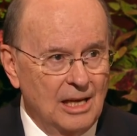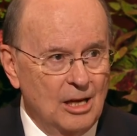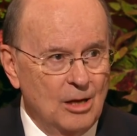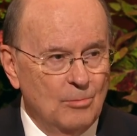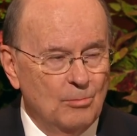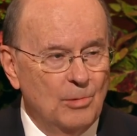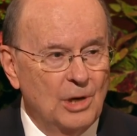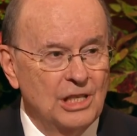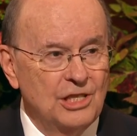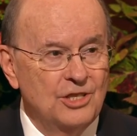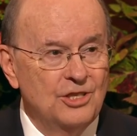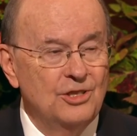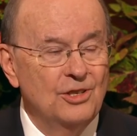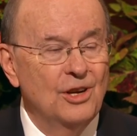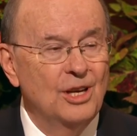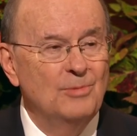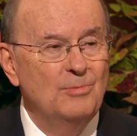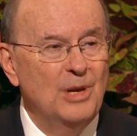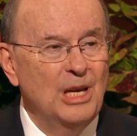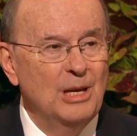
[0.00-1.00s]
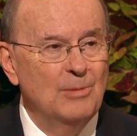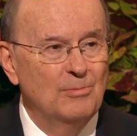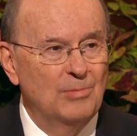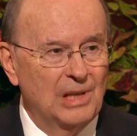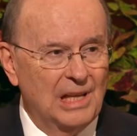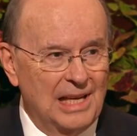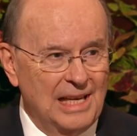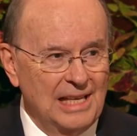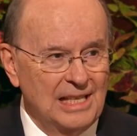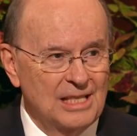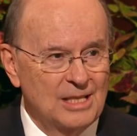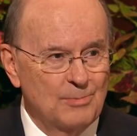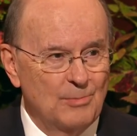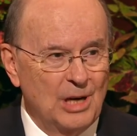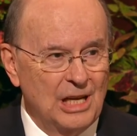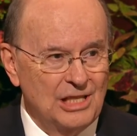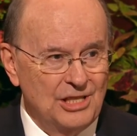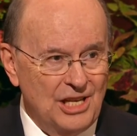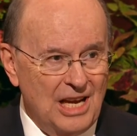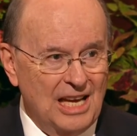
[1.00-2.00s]
but should be in place
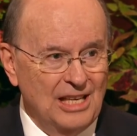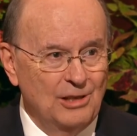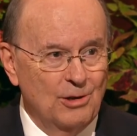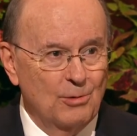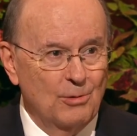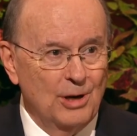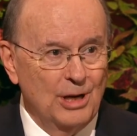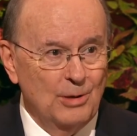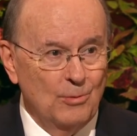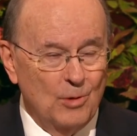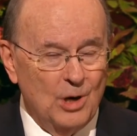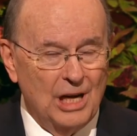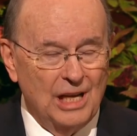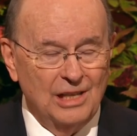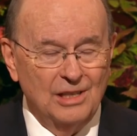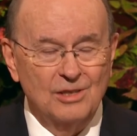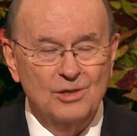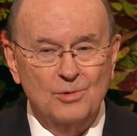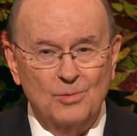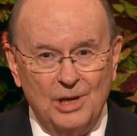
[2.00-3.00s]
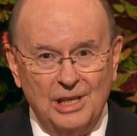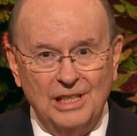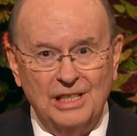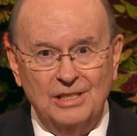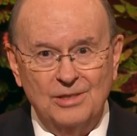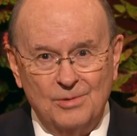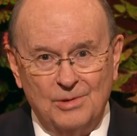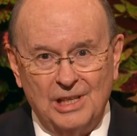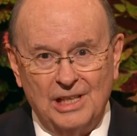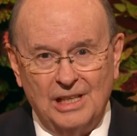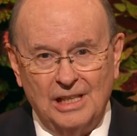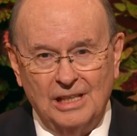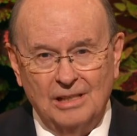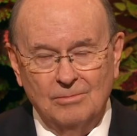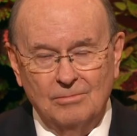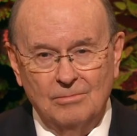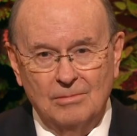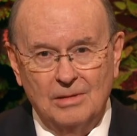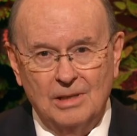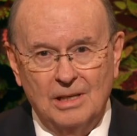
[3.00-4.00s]
by January 1, 2020.
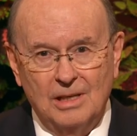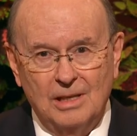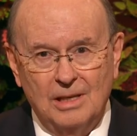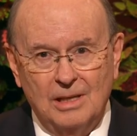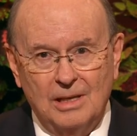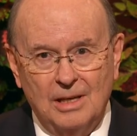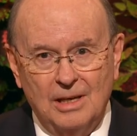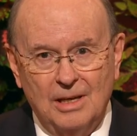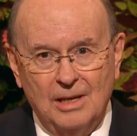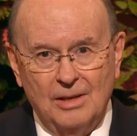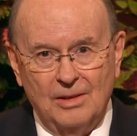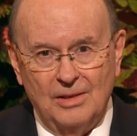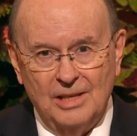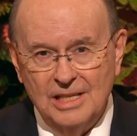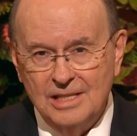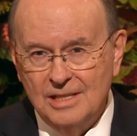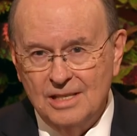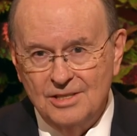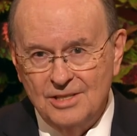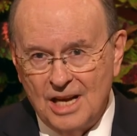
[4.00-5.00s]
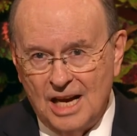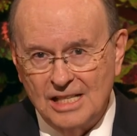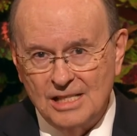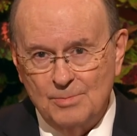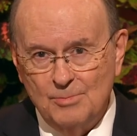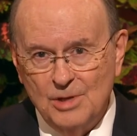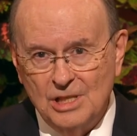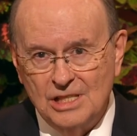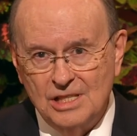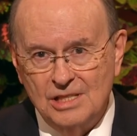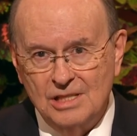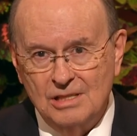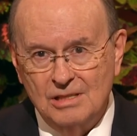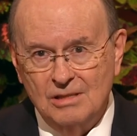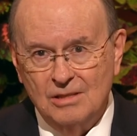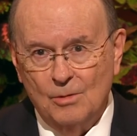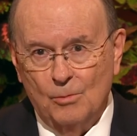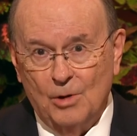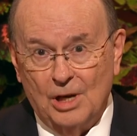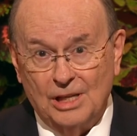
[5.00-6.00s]
These adjustments,
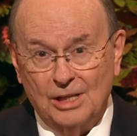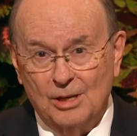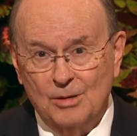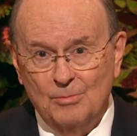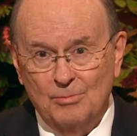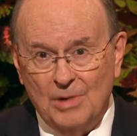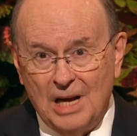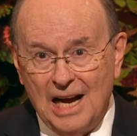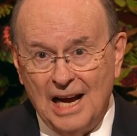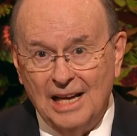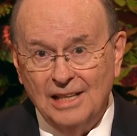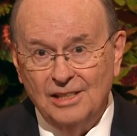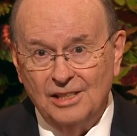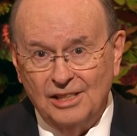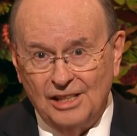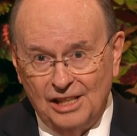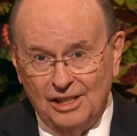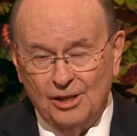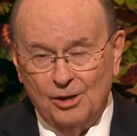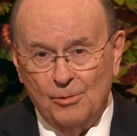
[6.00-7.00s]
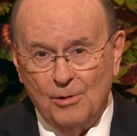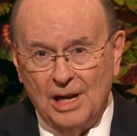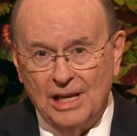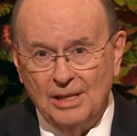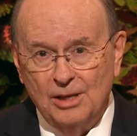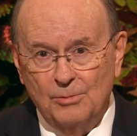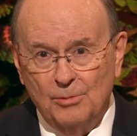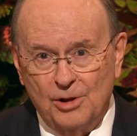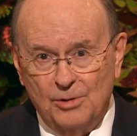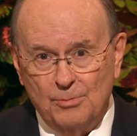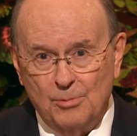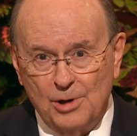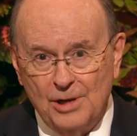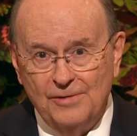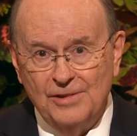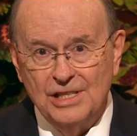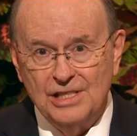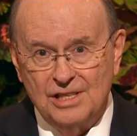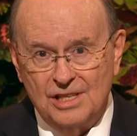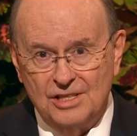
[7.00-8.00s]
when combined and integrated with
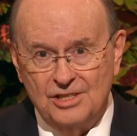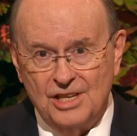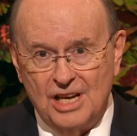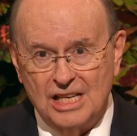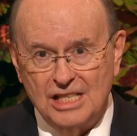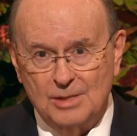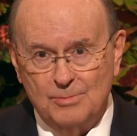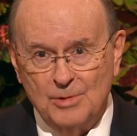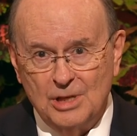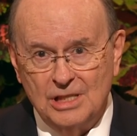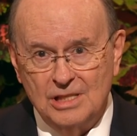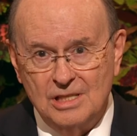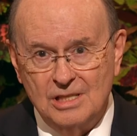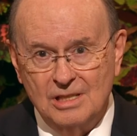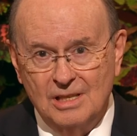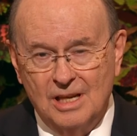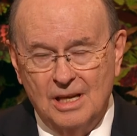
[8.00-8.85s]
previous adjustments,